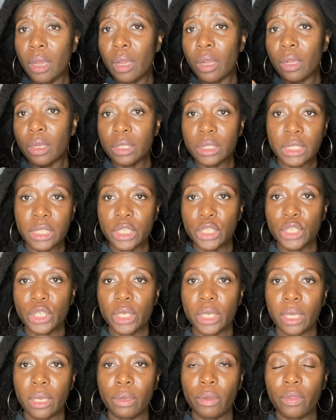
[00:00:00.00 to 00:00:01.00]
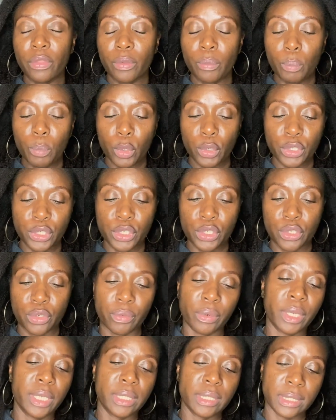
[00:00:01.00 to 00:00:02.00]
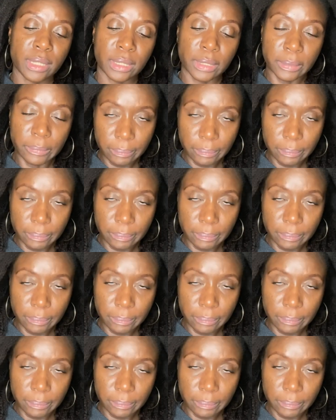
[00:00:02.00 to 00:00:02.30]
conditioner or the moisturizer.